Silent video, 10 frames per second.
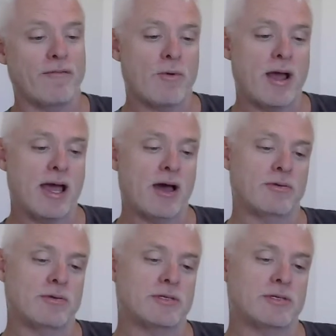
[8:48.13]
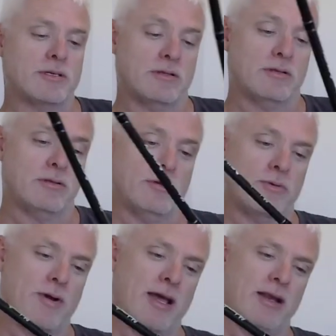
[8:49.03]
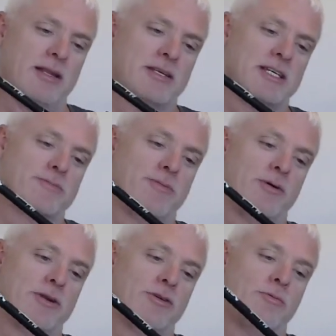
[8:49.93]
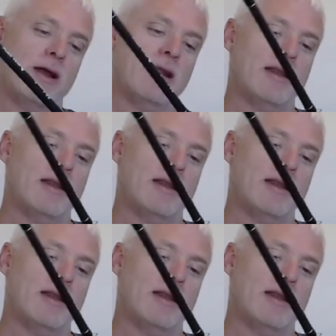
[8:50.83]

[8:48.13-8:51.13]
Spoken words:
it is 6.2 to 1.